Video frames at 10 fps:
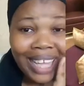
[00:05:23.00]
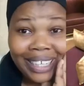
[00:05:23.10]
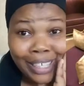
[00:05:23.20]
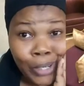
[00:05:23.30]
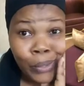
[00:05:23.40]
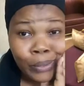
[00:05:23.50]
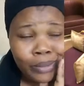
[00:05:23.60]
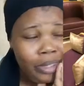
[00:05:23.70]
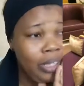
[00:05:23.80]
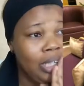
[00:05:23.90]
Lilo.
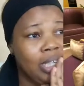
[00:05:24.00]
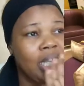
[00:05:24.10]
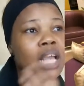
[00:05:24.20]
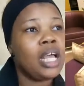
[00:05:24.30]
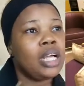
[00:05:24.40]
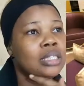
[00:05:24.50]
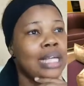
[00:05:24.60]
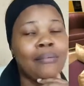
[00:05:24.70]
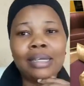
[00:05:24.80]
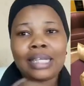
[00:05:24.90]

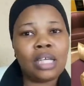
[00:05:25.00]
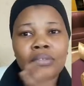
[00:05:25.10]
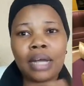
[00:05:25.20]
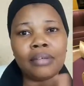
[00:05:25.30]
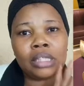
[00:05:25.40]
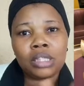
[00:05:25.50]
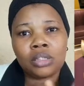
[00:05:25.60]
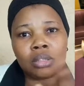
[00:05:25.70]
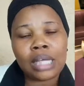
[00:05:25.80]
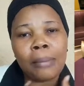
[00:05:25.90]
That one, I don't even have
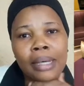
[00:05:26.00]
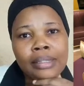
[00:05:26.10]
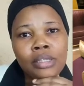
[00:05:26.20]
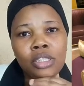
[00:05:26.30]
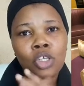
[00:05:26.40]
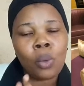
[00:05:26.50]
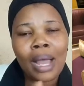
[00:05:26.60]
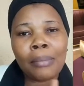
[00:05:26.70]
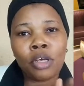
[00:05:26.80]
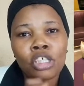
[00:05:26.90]
anything to say about Lilo. You know
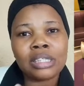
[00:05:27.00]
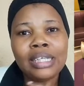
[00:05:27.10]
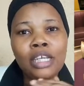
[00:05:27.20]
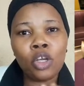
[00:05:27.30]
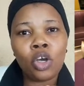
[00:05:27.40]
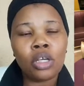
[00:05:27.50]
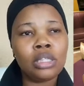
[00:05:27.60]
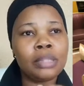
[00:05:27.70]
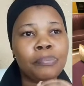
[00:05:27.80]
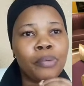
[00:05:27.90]
why? Because Lilo,
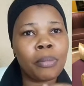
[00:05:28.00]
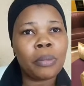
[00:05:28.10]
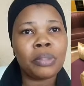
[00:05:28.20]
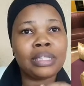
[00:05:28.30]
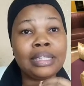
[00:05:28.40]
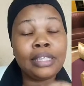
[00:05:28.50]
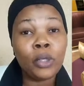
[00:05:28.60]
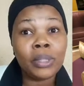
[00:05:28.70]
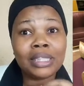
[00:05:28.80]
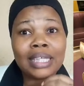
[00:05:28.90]
the problem with
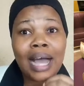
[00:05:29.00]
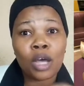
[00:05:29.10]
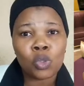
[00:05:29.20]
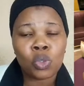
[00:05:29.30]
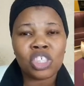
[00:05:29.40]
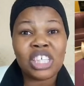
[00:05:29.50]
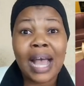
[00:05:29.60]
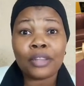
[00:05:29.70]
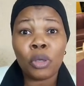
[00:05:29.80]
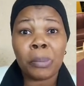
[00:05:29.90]
Lilo in the house was she
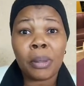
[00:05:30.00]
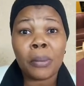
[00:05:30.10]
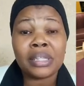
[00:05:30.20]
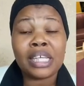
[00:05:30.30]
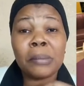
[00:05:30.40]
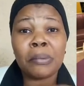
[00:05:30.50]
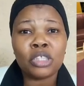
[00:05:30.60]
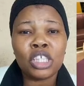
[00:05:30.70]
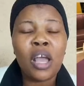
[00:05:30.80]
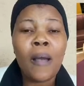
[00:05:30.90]
had no problem with
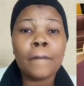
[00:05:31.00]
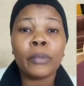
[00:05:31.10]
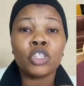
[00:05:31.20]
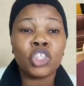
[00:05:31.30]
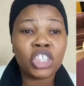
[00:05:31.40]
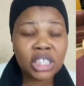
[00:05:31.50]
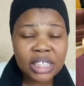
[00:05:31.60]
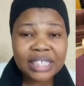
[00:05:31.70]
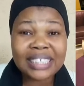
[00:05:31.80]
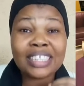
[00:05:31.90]
anybody, but
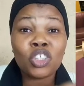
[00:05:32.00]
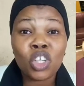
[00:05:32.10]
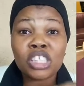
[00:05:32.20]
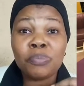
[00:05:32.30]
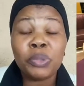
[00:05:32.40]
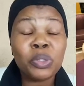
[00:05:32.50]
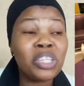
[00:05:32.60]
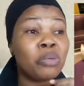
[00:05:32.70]
she did not build